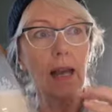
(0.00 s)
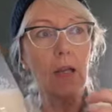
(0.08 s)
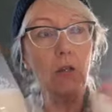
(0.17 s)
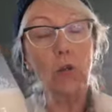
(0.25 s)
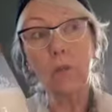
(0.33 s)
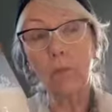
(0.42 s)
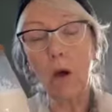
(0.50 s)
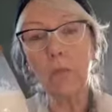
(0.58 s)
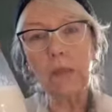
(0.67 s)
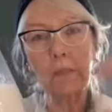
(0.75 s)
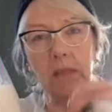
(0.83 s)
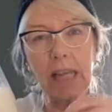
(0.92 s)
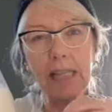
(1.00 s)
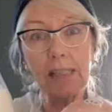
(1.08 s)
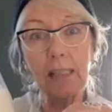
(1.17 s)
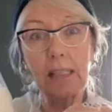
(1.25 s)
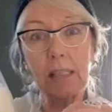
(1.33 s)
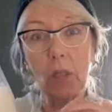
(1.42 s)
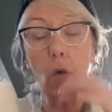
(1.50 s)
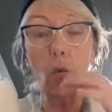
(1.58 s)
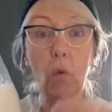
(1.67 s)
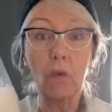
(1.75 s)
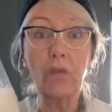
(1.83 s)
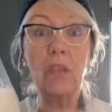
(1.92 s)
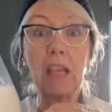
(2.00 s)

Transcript: You can pop some dates in with the